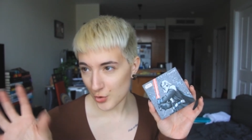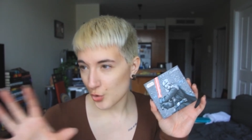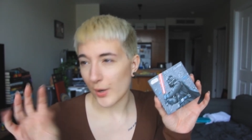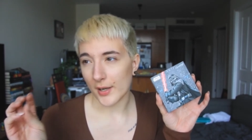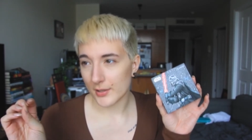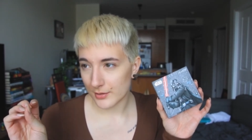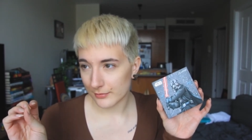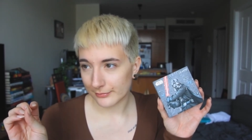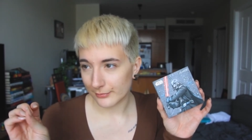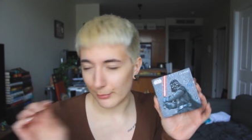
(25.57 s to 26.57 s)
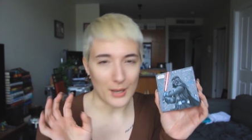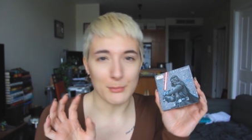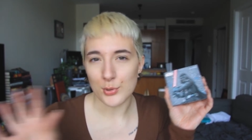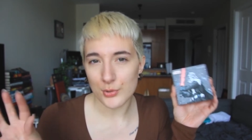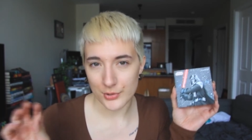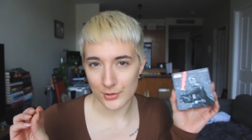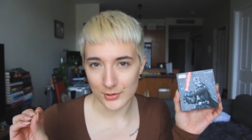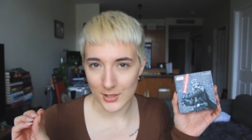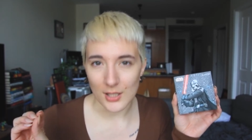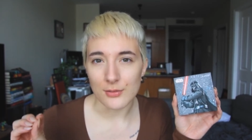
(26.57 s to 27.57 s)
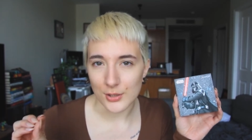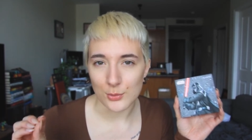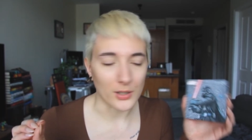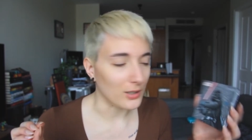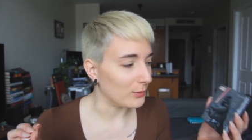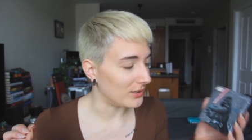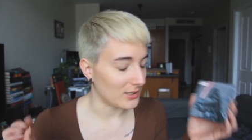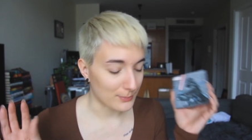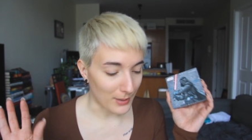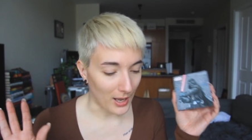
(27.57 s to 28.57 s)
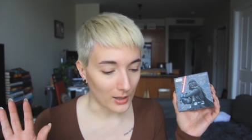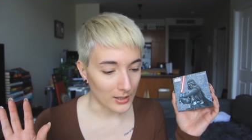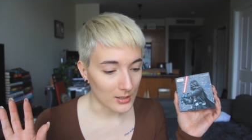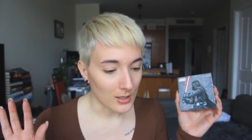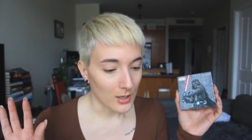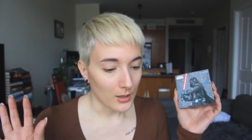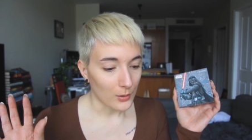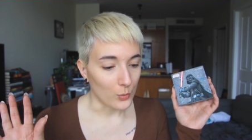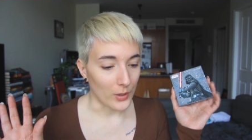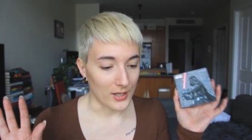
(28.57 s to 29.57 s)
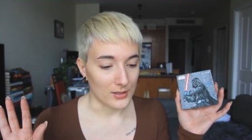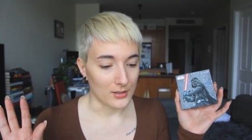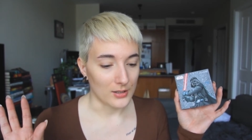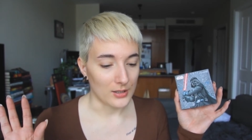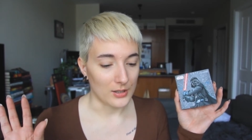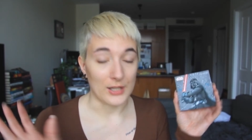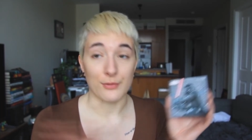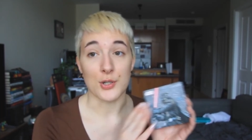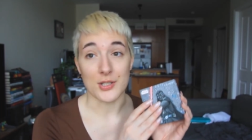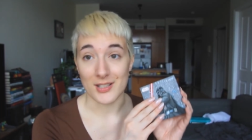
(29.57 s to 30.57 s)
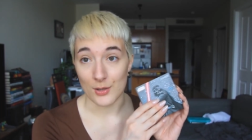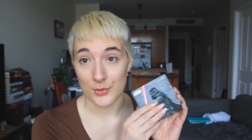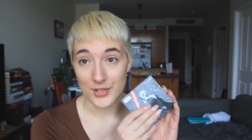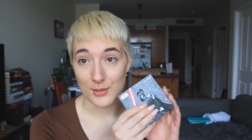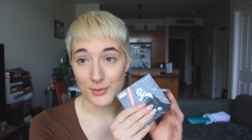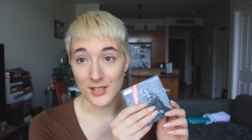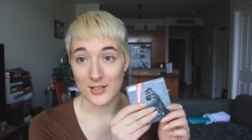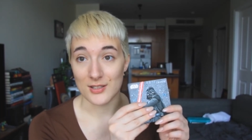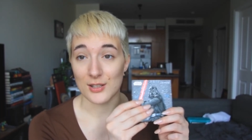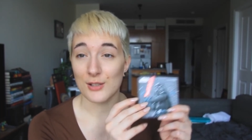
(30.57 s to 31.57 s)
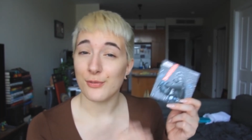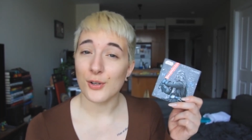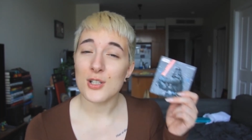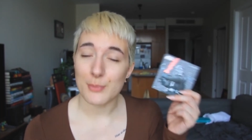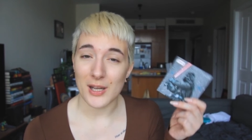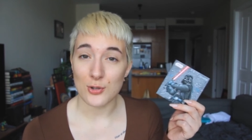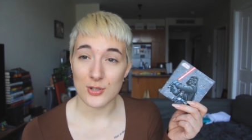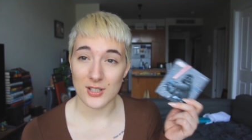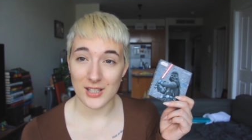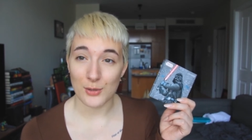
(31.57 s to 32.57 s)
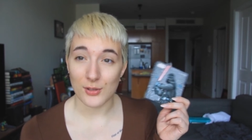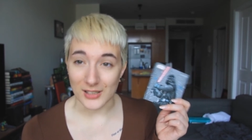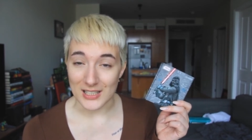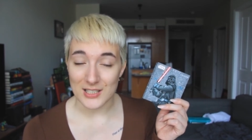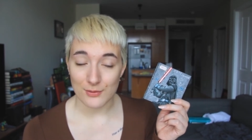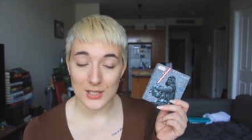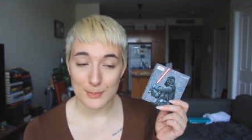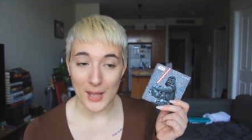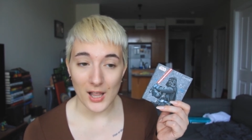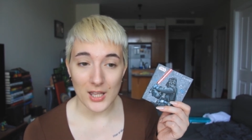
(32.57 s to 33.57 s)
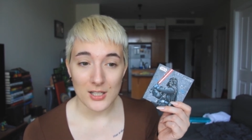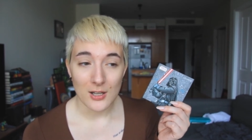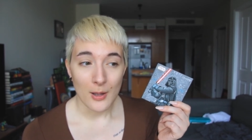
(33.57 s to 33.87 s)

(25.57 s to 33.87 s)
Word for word: tricked bamboozled, if you will, with this palette when they first announced it because the first pictures that they released of this palette